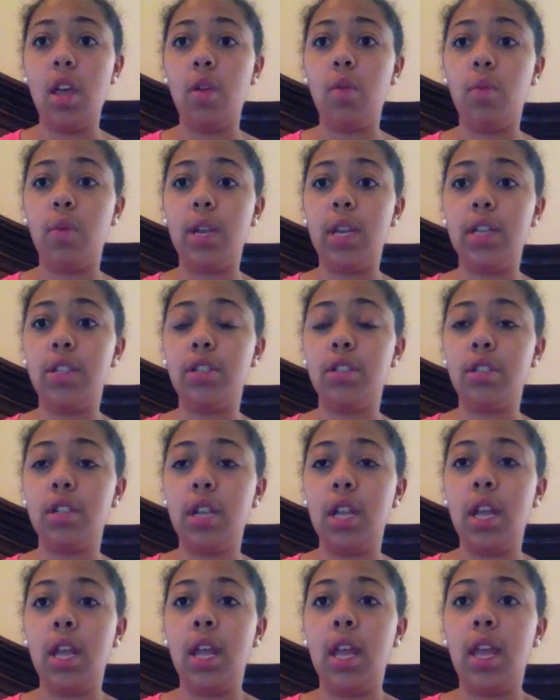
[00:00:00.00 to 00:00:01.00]
which
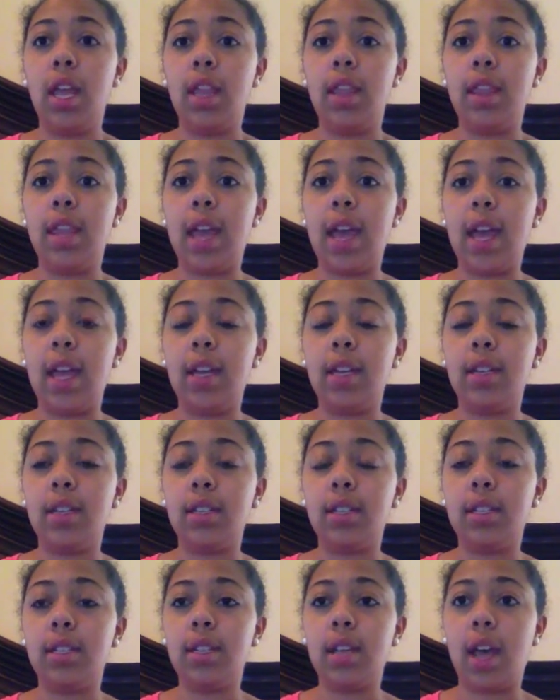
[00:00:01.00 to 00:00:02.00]

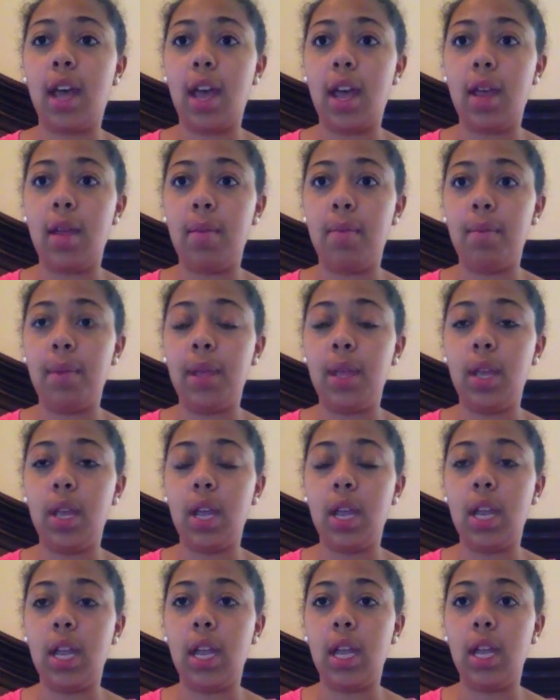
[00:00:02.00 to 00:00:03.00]
that time
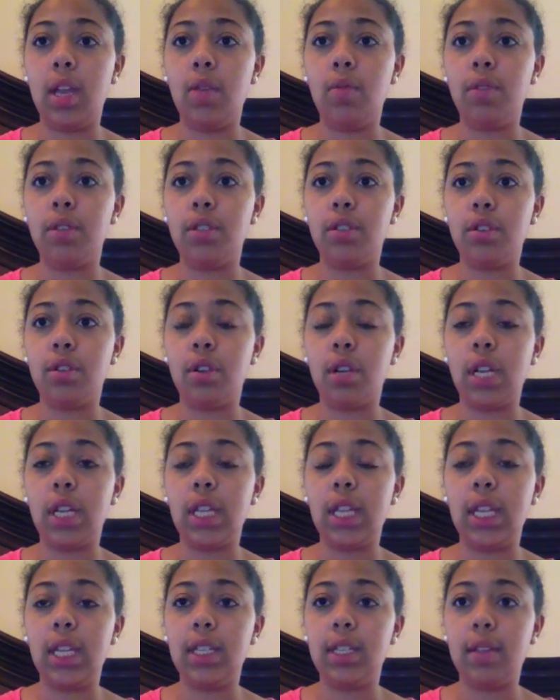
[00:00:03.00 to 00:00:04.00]
period was during
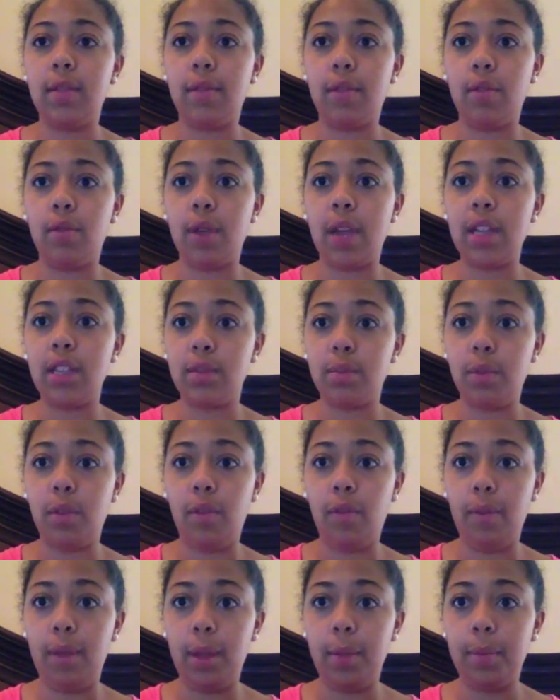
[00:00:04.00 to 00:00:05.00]
the Civil Rights
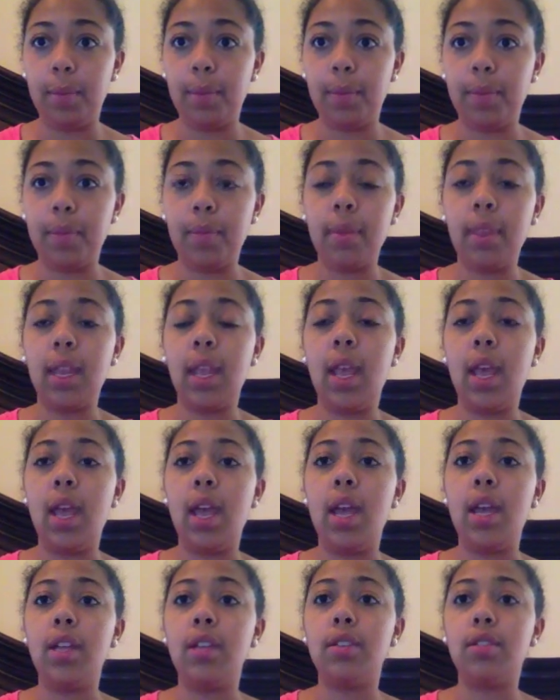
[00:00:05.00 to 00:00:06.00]
Movement.
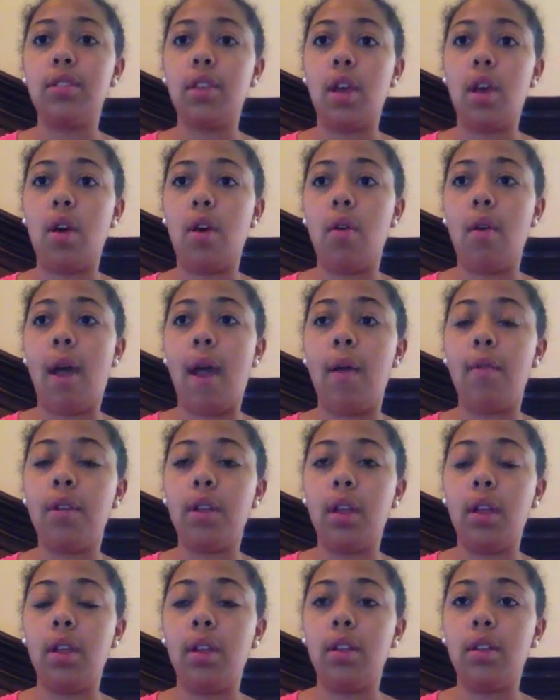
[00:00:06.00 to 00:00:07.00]
So I
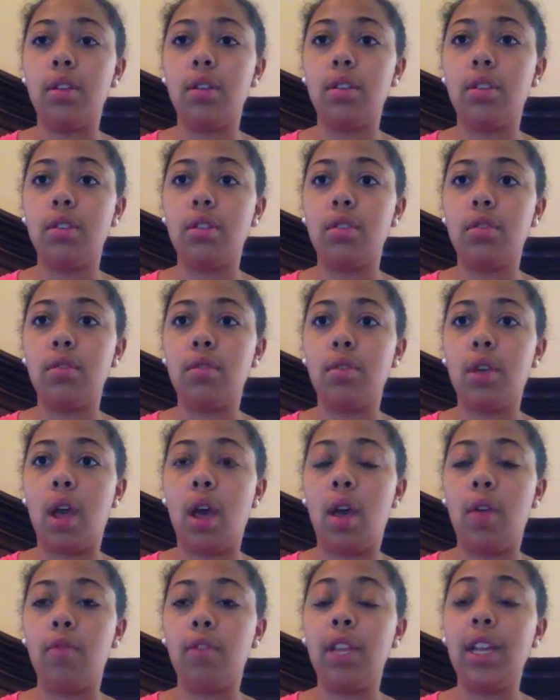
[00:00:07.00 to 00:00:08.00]
would
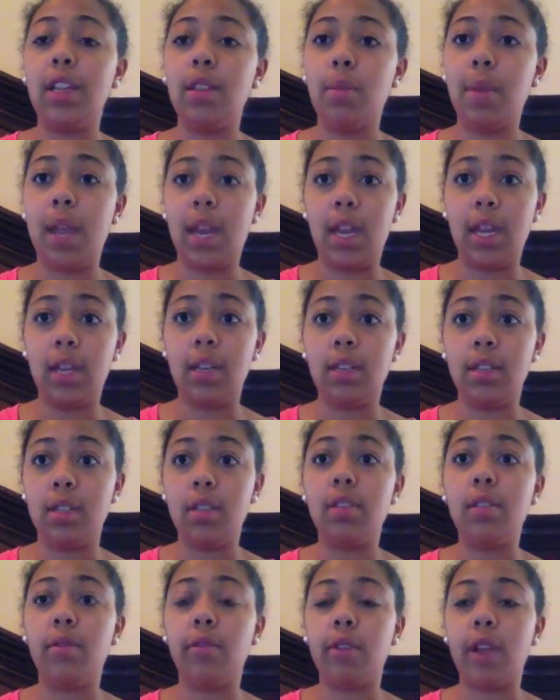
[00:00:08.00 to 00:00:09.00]
relate the painting to the
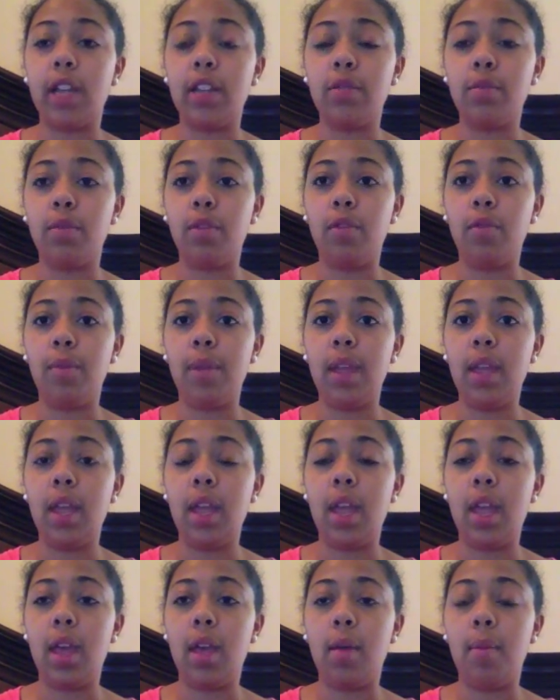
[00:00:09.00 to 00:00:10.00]
Civil Rights Movement.
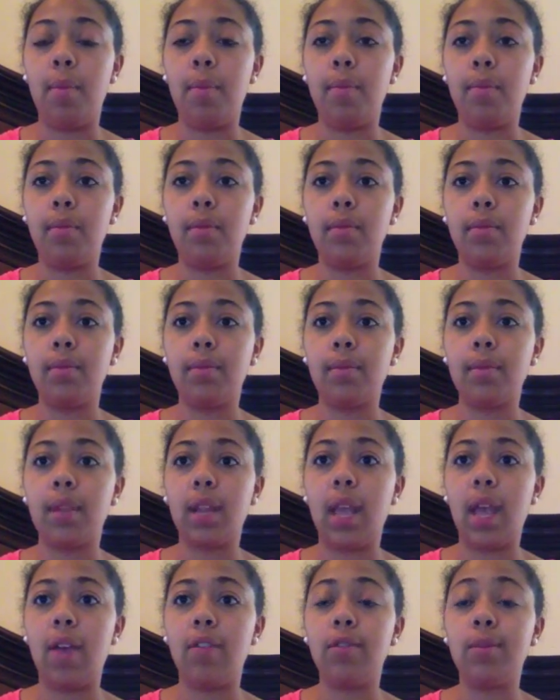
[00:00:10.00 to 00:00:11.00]

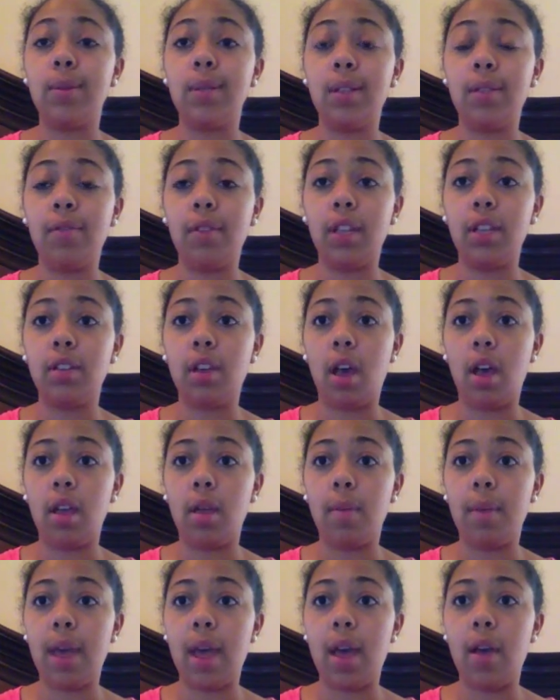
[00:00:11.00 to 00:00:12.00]
I would specifically talk
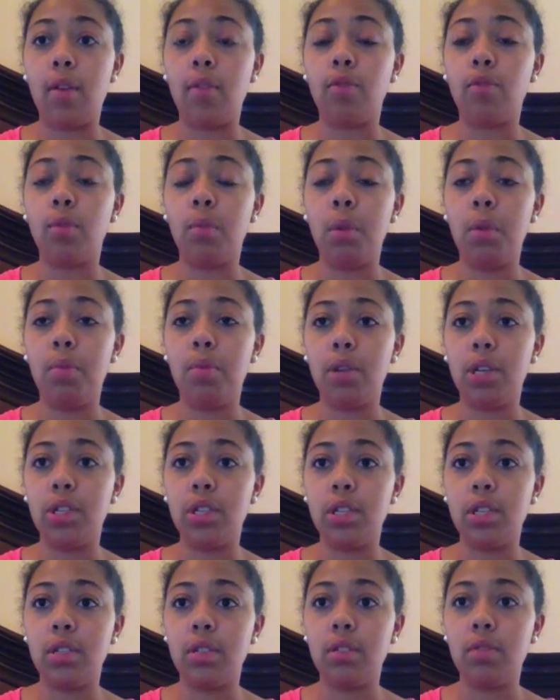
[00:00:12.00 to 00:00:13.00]
about Ruby
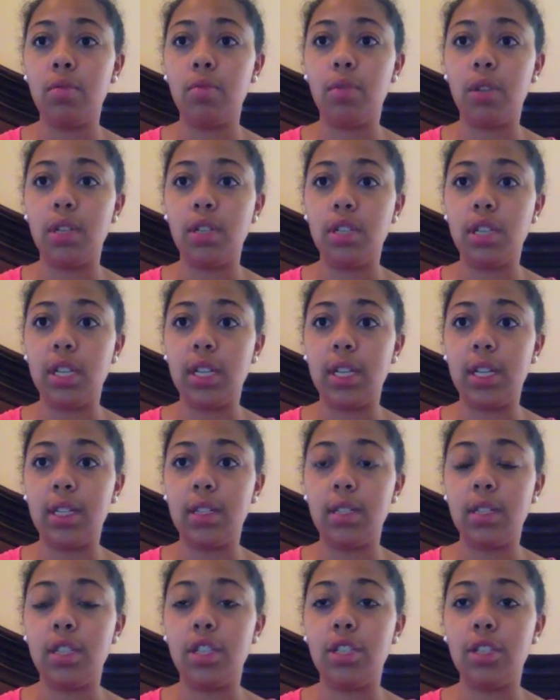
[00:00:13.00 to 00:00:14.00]
Bridges, which
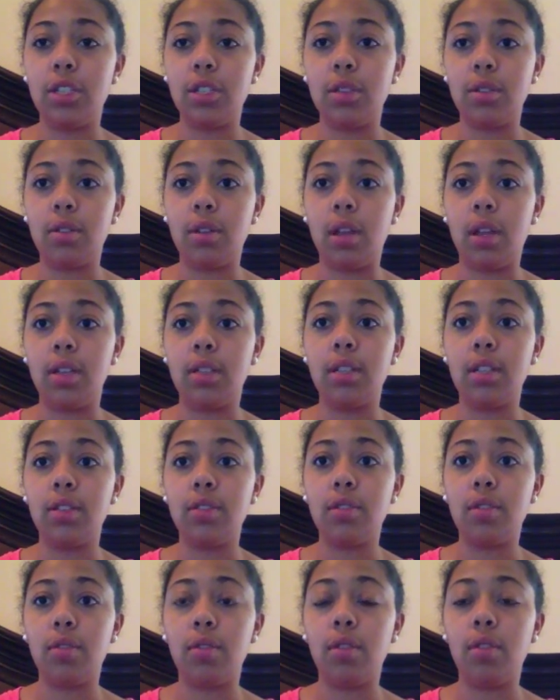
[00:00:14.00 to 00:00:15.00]
is, she's a
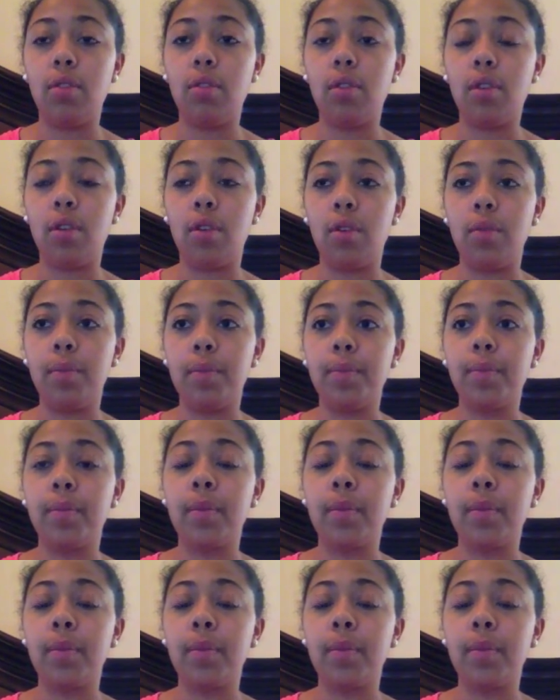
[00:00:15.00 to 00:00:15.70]
6-year-old little girl